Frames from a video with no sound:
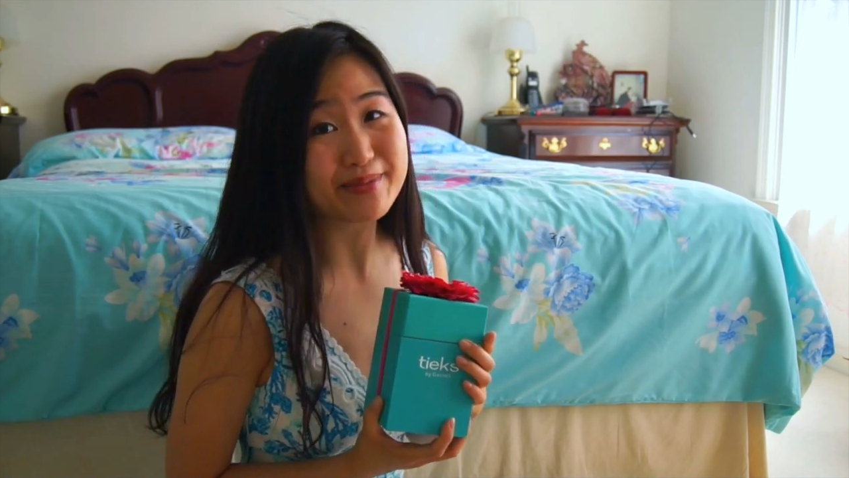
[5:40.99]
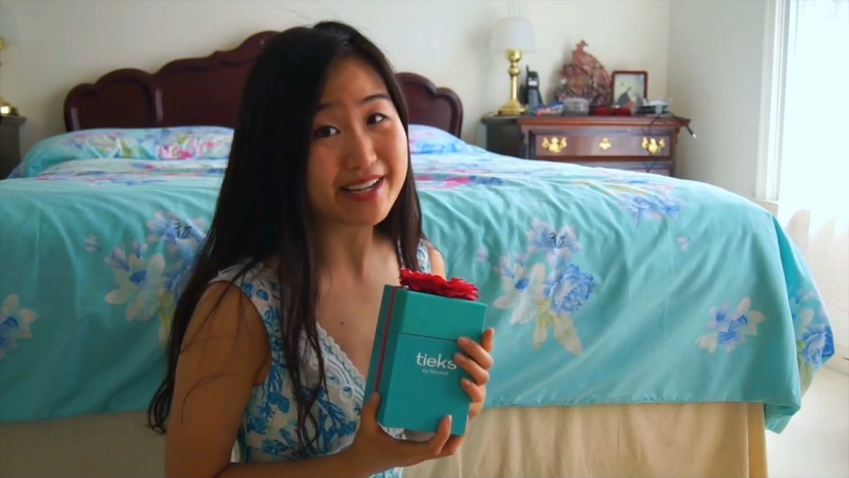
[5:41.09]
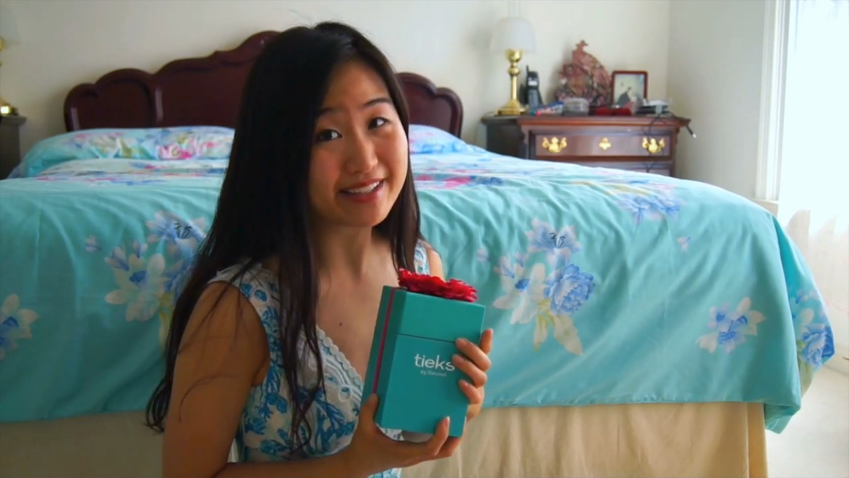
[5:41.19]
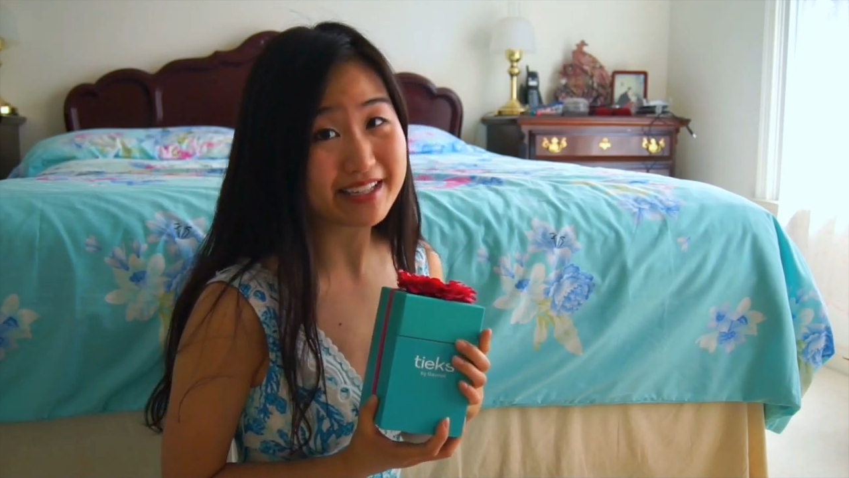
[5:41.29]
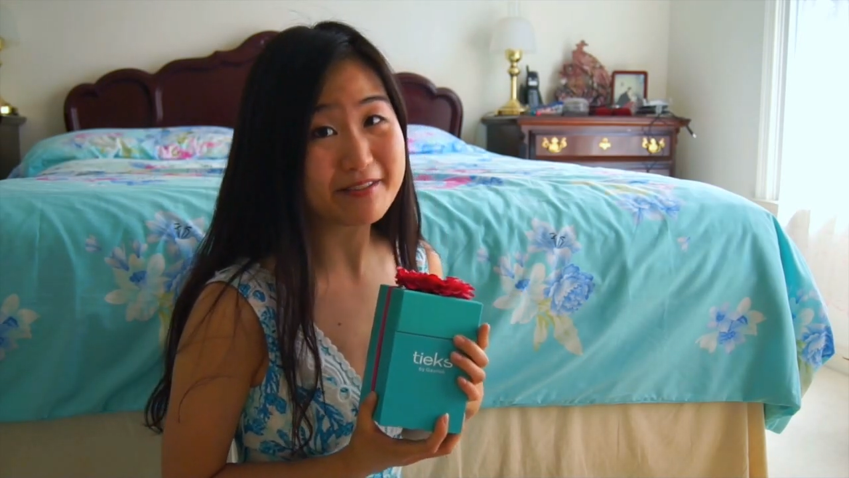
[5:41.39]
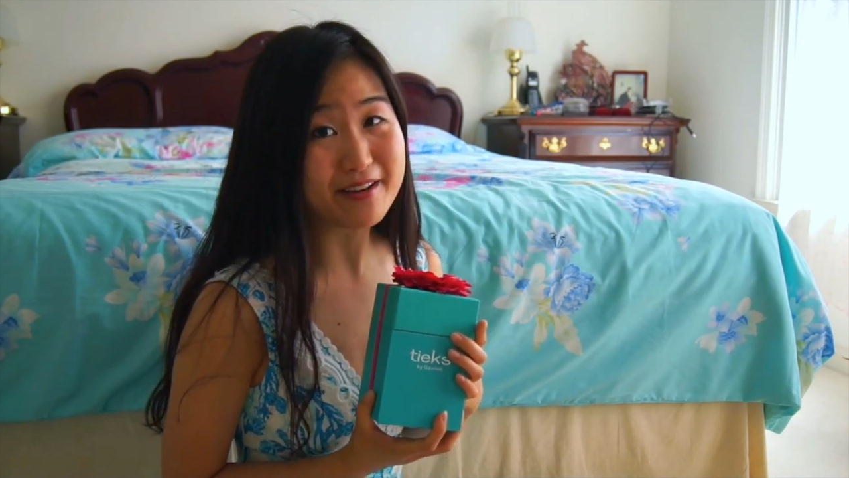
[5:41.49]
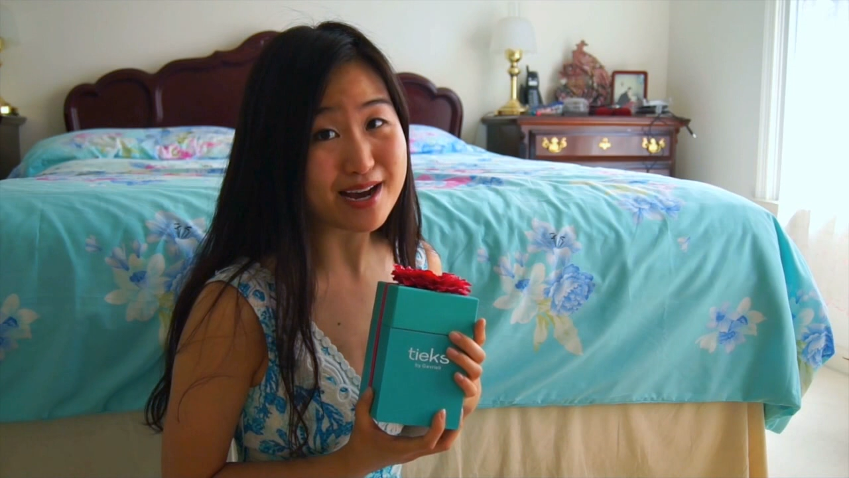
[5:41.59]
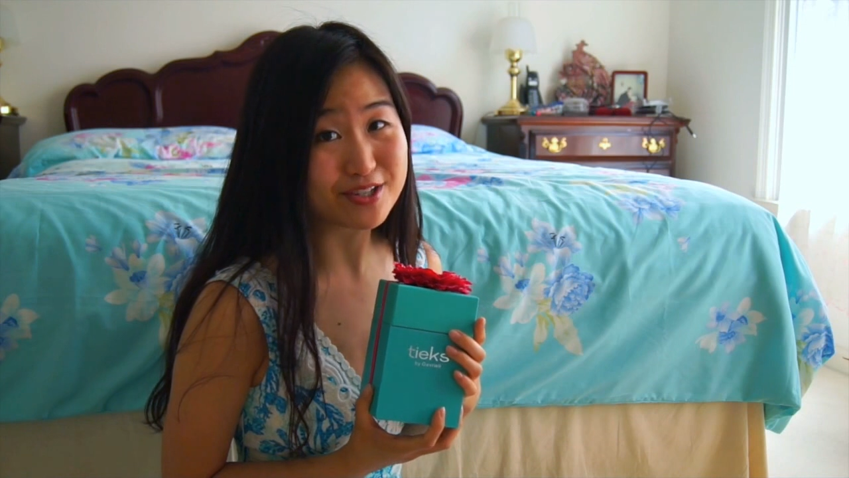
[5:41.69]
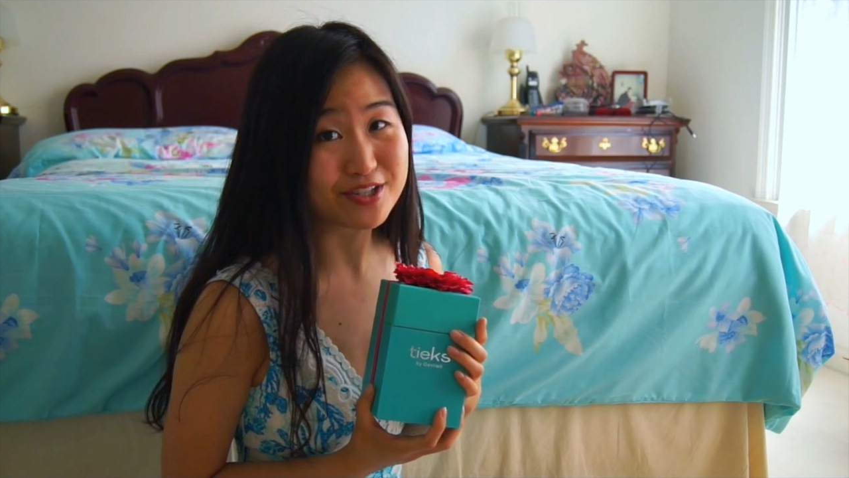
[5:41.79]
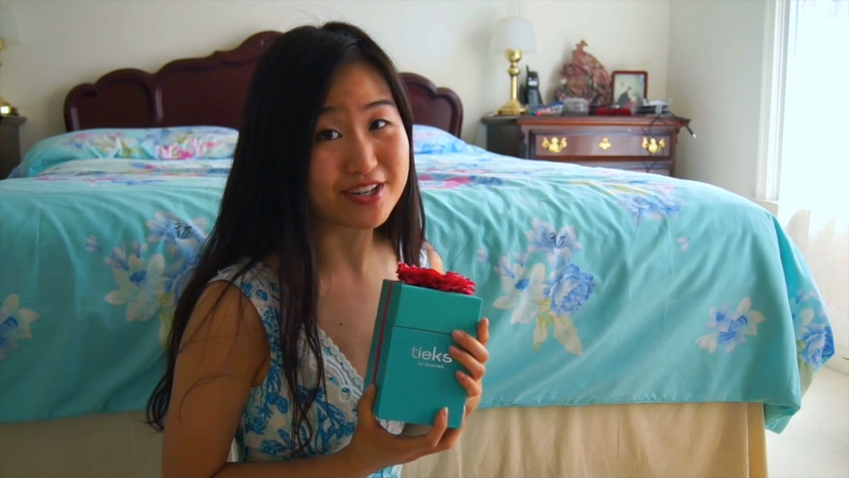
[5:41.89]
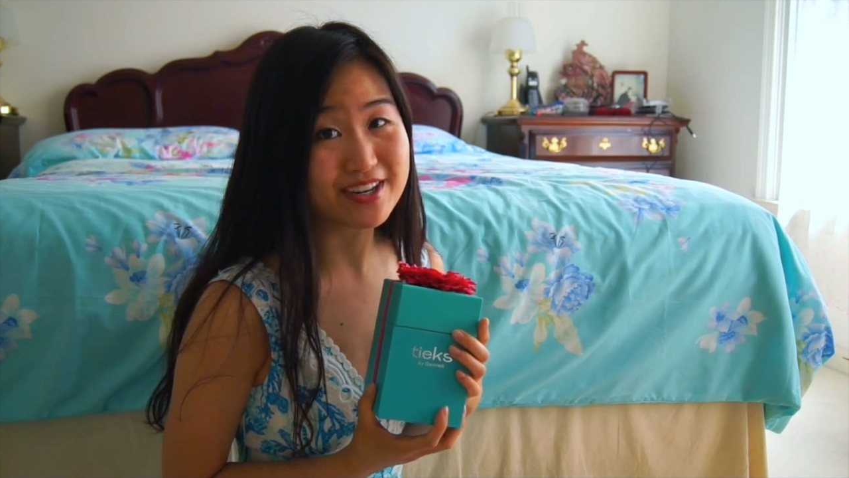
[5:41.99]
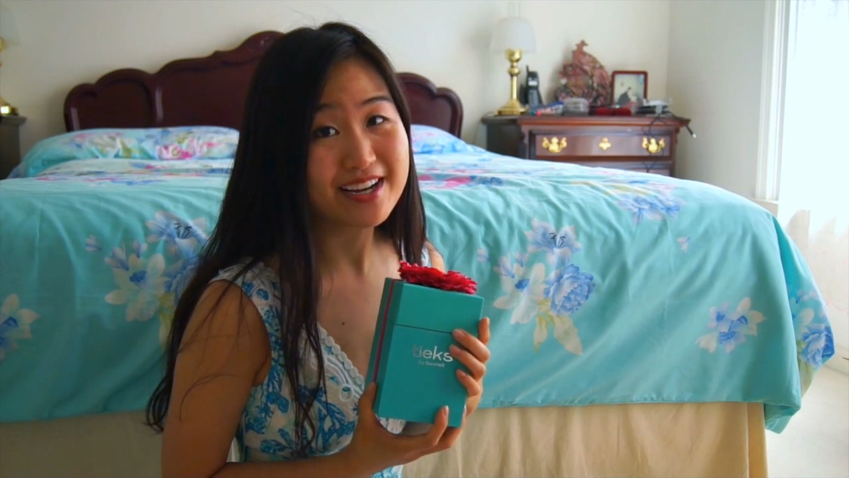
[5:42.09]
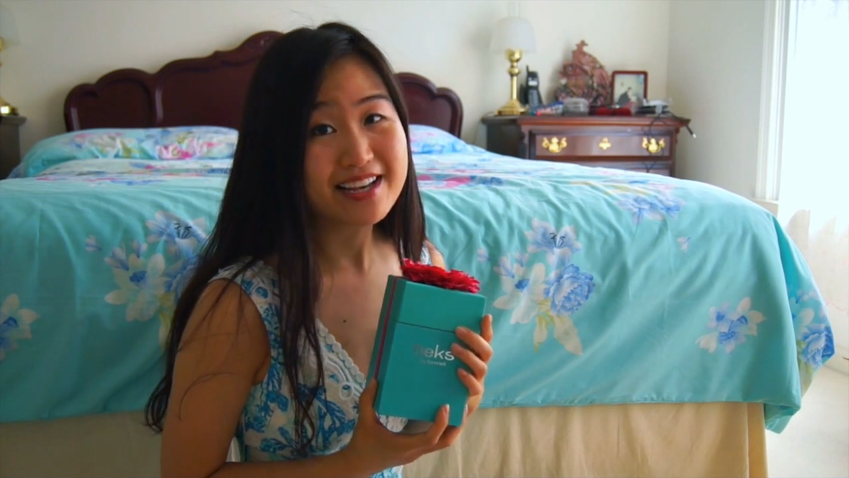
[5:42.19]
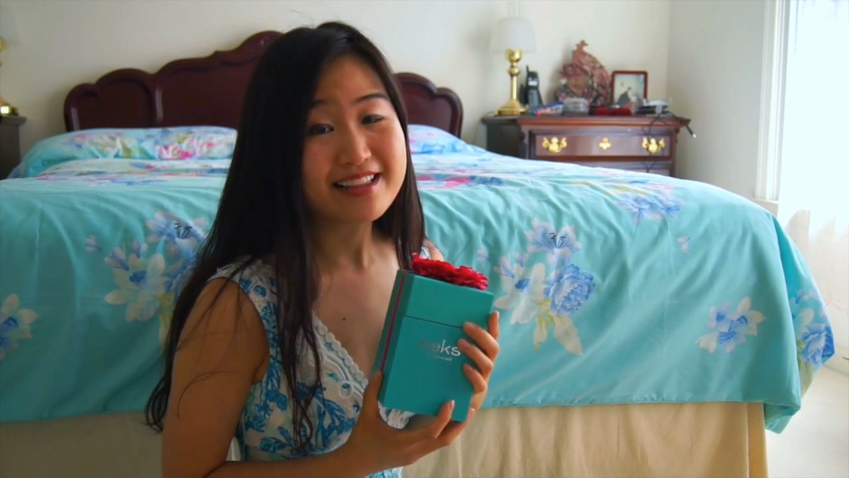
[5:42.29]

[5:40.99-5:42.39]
smelly factor